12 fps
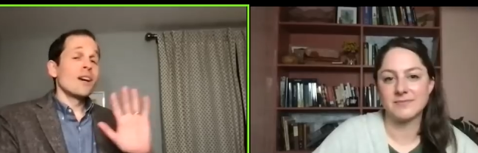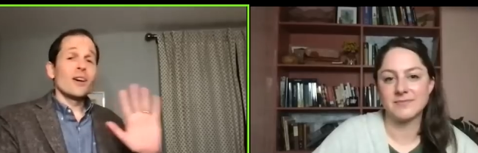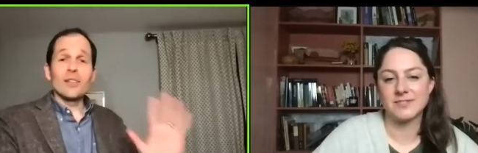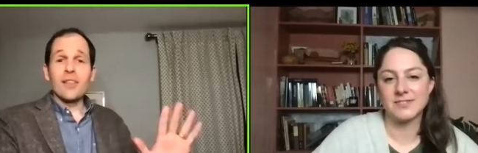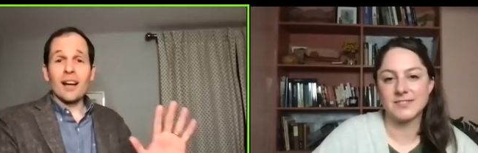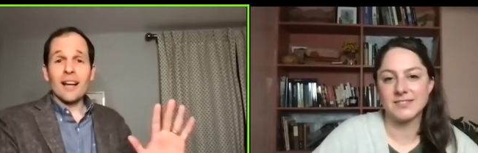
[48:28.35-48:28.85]

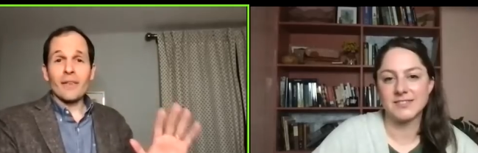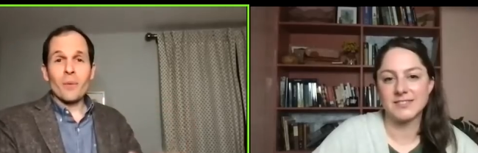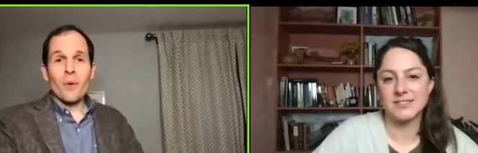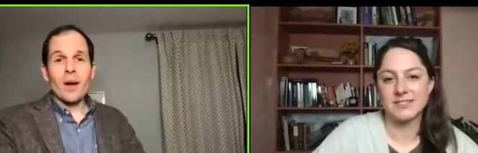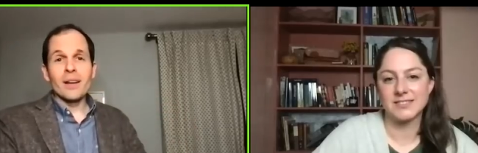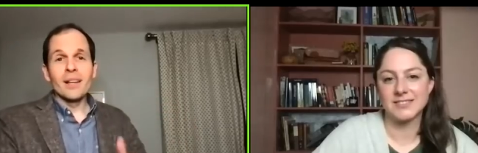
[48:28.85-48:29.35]
Speaker 1: Good luck,
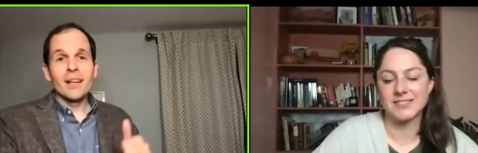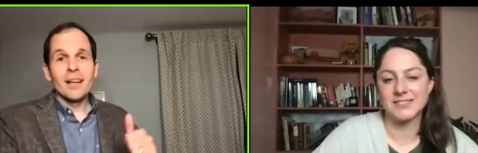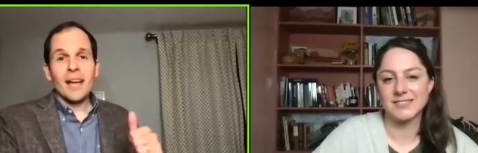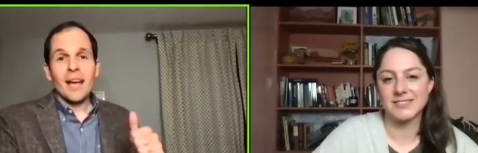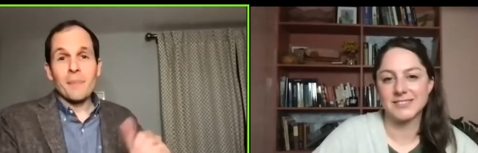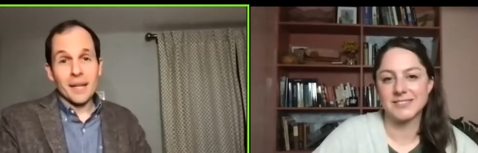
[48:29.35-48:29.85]
everyone,
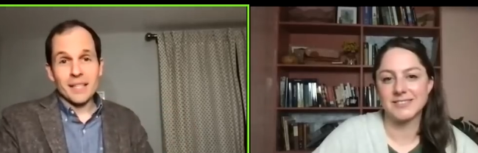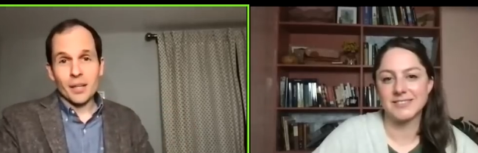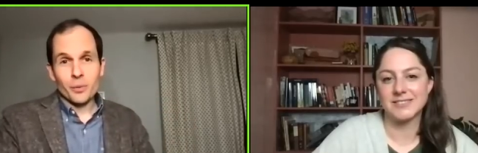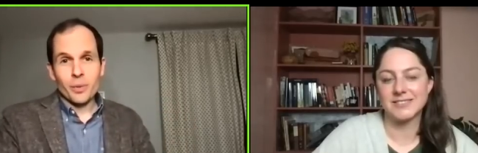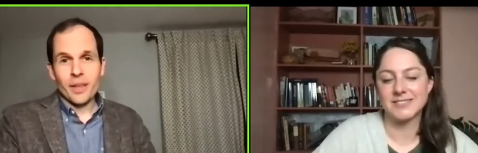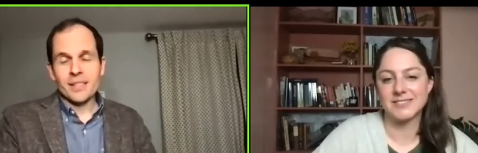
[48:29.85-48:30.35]
and be in
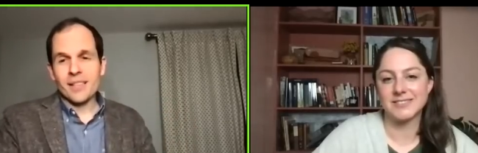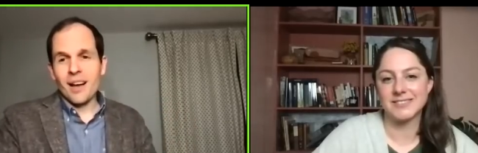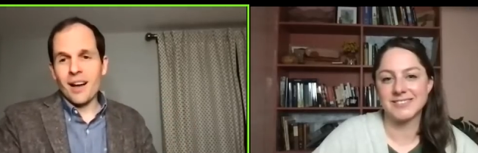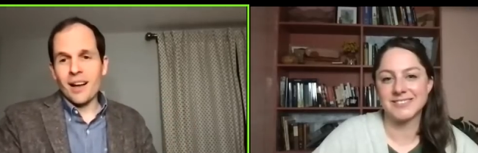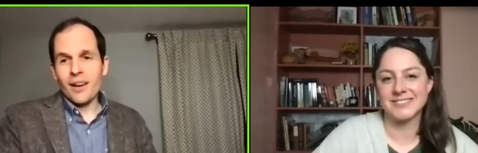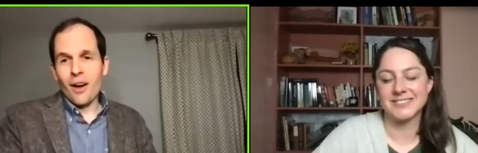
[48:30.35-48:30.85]
touch with us
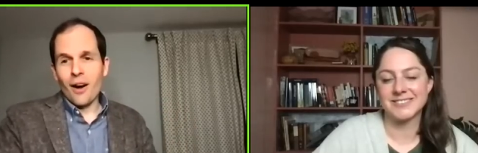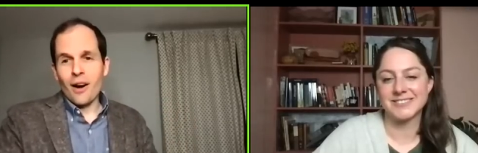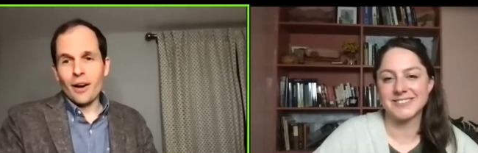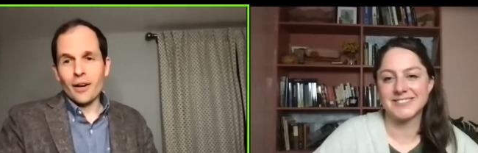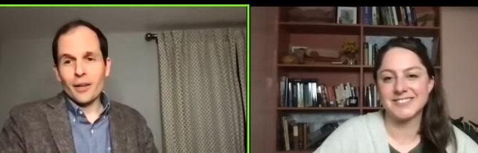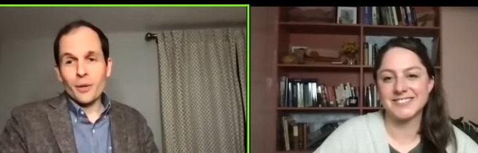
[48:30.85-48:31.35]
on
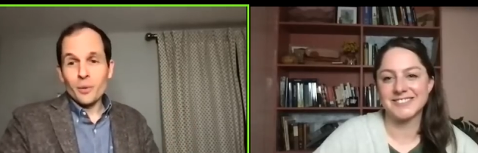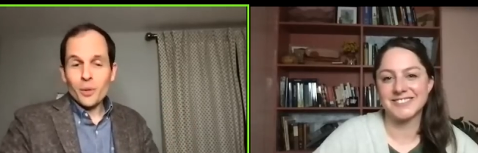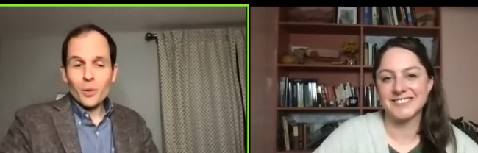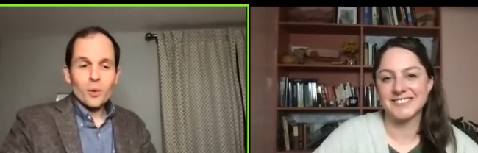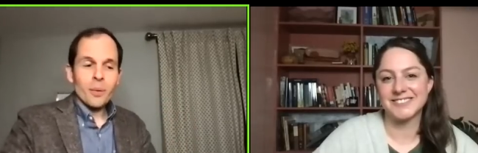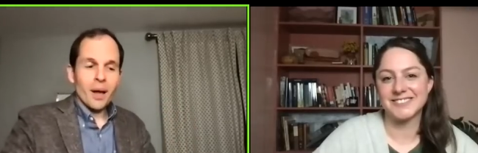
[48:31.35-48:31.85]
our
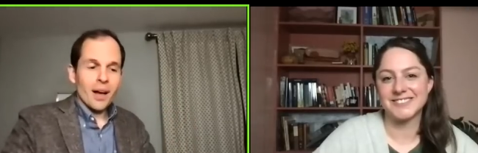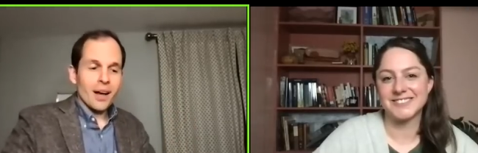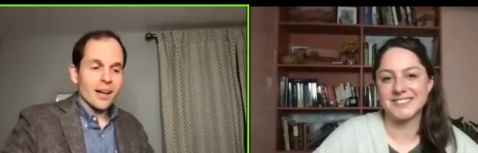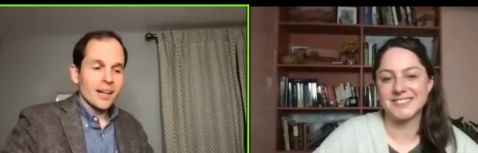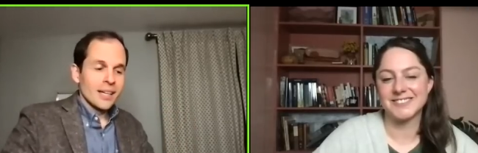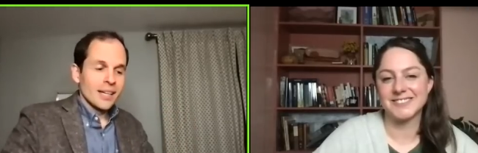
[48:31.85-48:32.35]
YouTube,
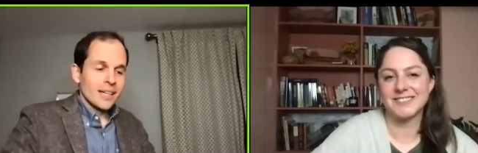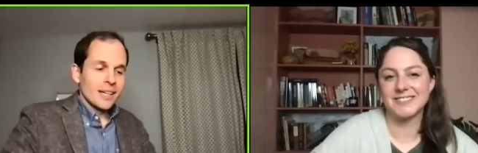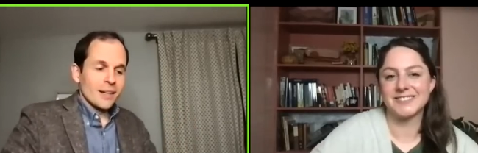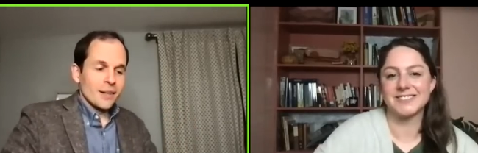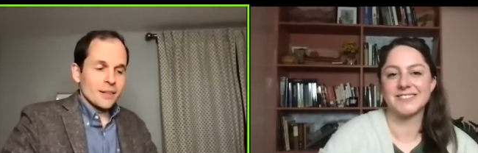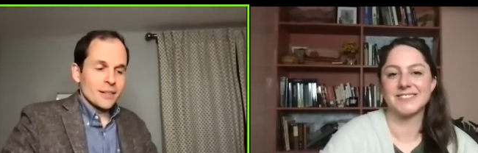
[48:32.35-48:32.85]
uh,
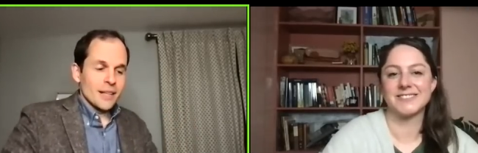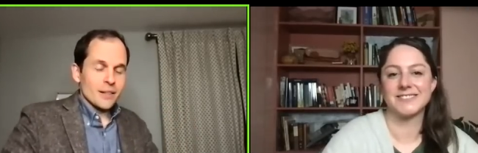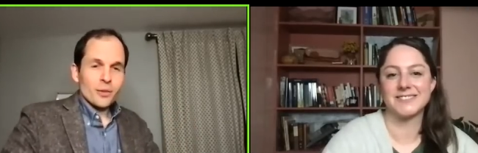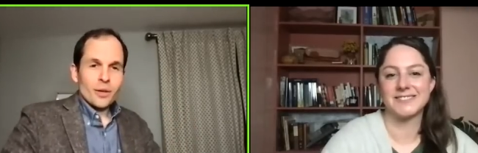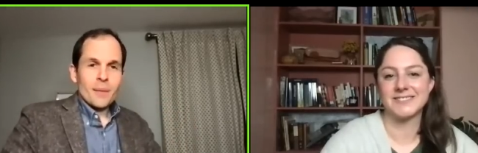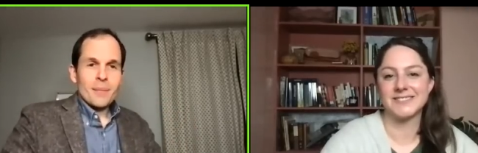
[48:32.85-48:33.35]

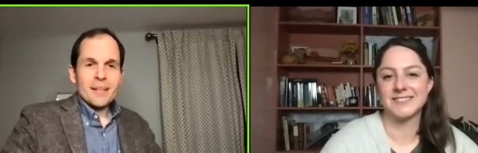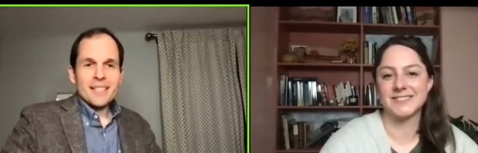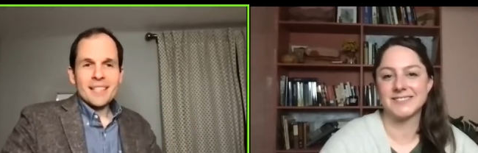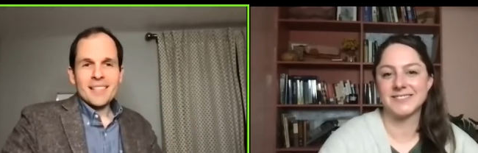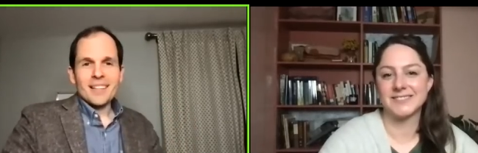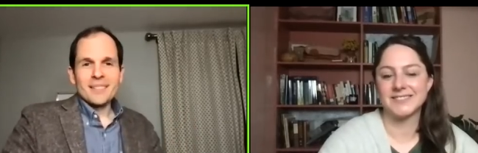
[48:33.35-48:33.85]
Instagram, and
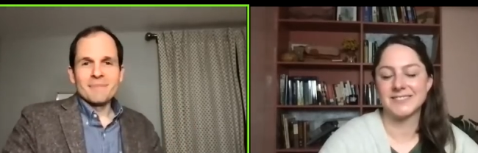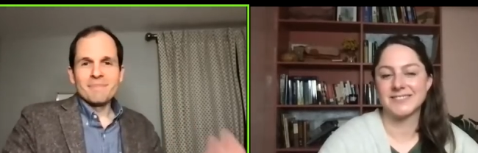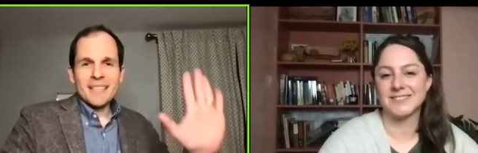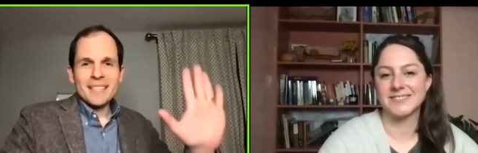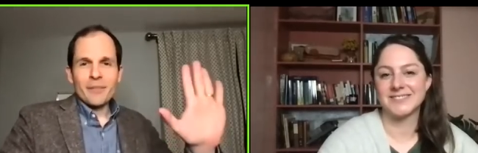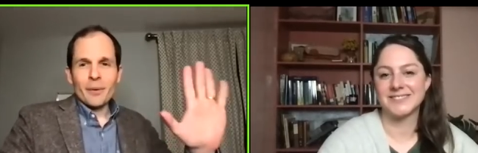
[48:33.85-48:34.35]
TikTok.
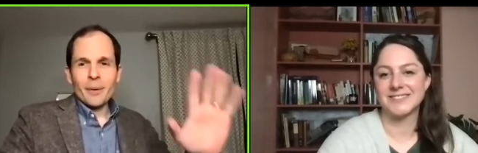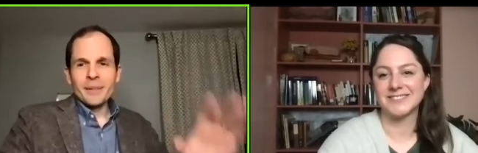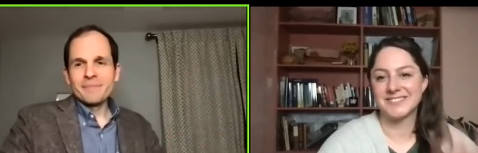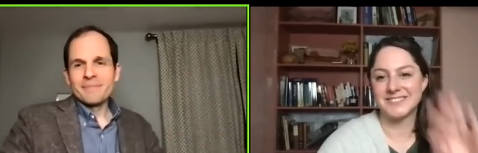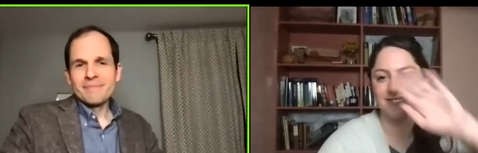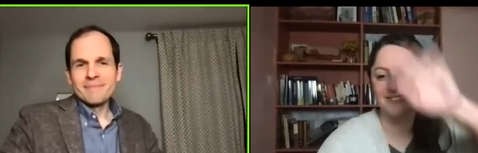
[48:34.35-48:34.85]
Thanks, everyone.